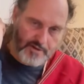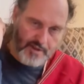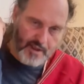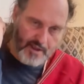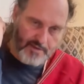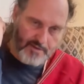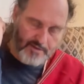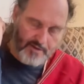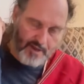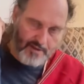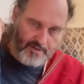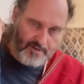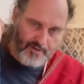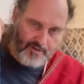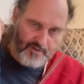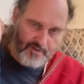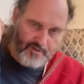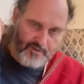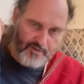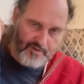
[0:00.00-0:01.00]
does not
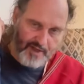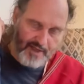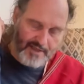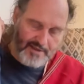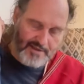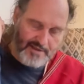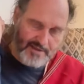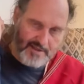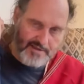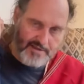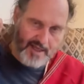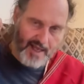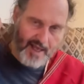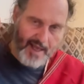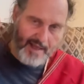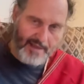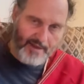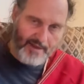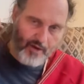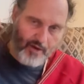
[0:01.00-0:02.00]
exist
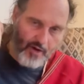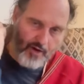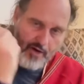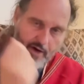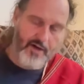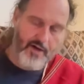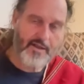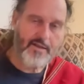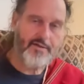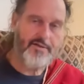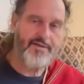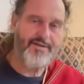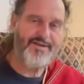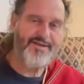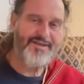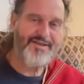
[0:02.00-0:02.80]
at all.